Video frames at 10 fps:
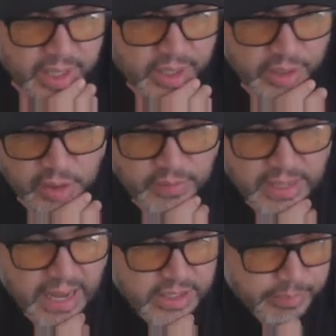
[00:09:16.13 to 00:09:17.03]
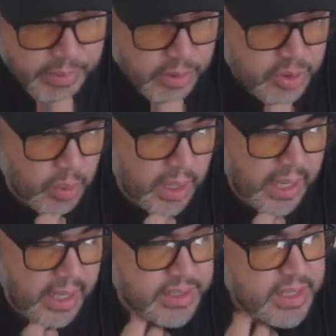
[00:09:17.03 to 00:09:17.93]
You've got to build
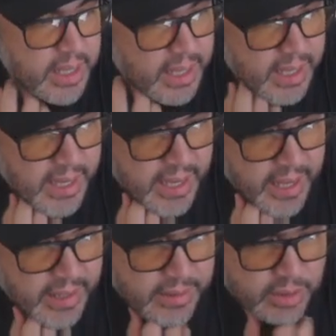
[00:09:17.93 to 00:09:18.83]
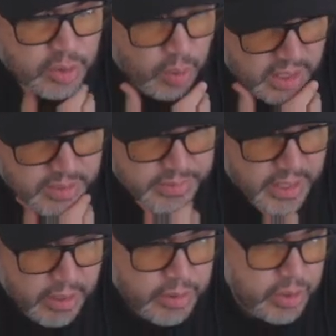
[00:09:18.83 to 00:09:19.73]
squads. And the squads I'm
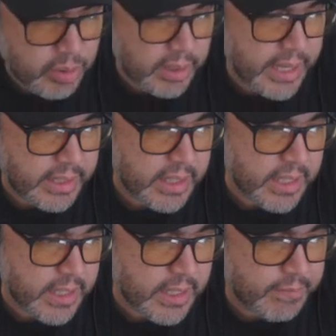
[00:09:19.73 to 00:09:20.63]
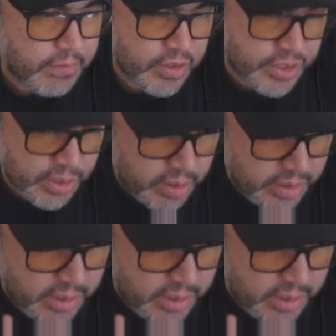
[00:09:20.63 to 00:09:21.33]
telling you, like for sure,